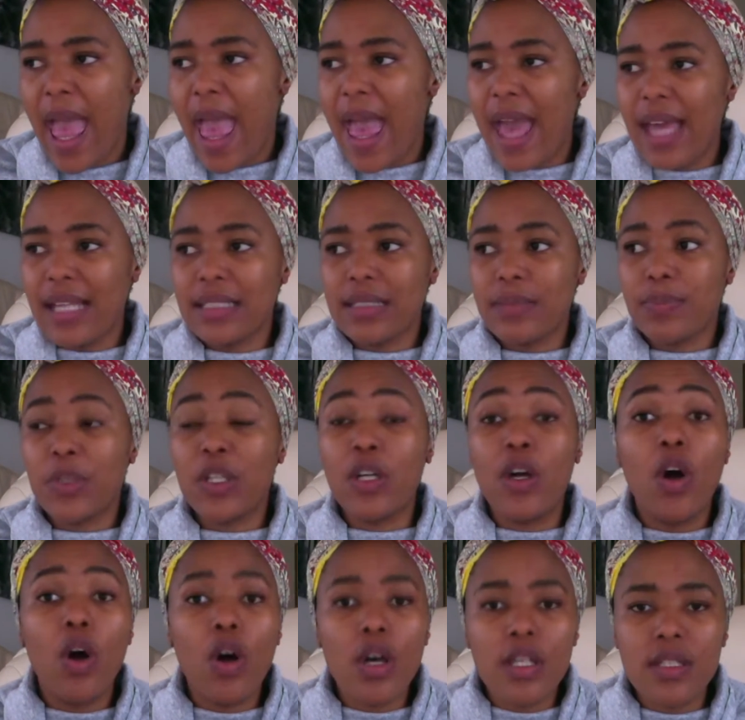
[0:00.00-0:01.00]
And
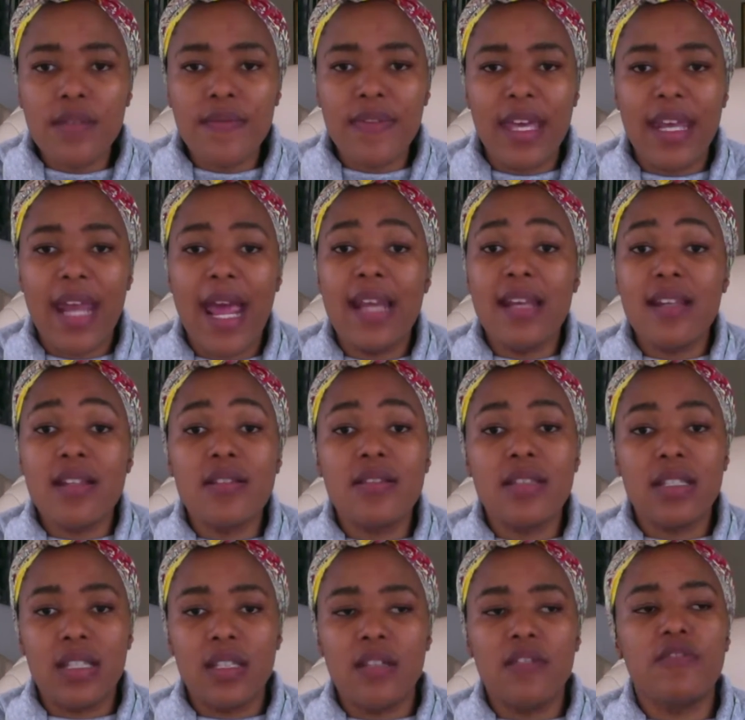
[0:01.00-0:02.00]
because of that, I needed to
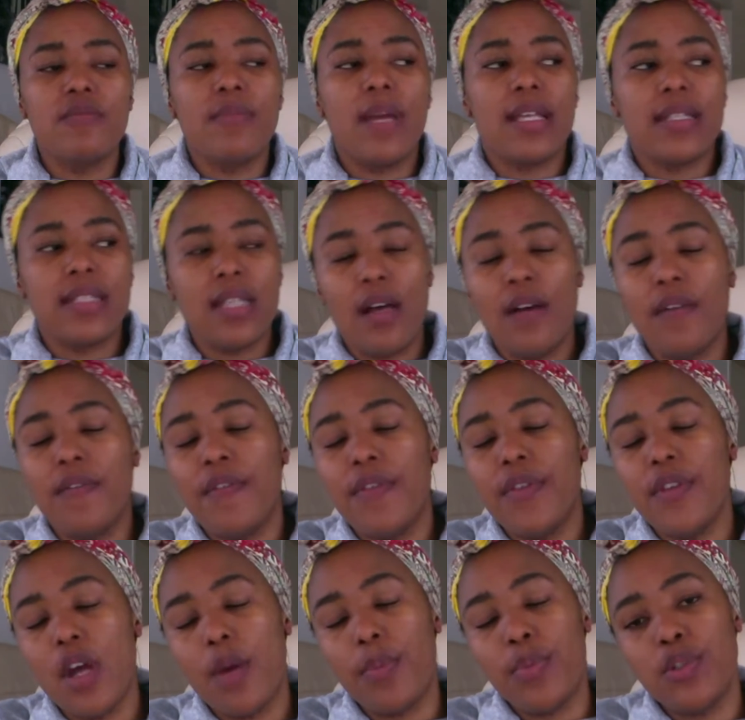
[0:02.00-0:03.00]
give myself
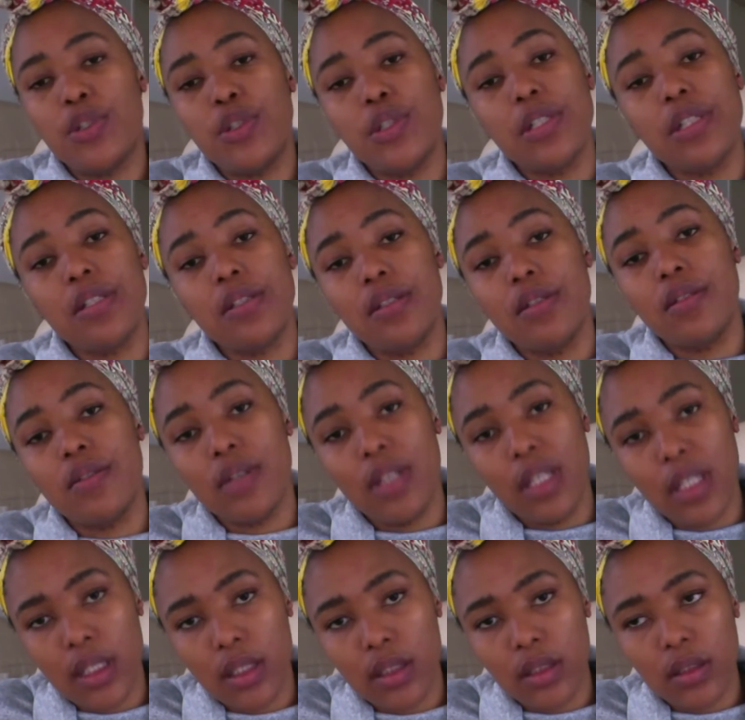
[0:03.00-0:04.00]
the opportunity to
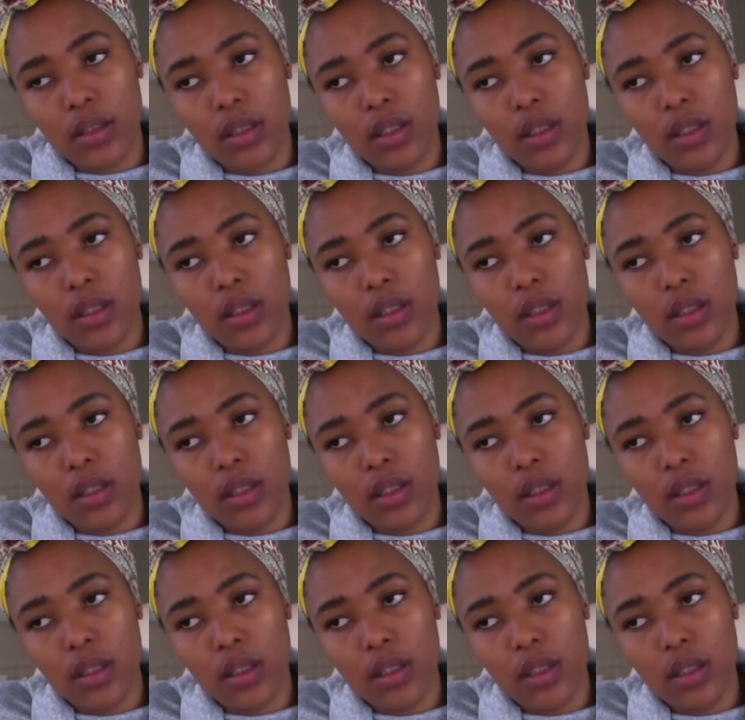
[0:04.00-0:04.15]
heal.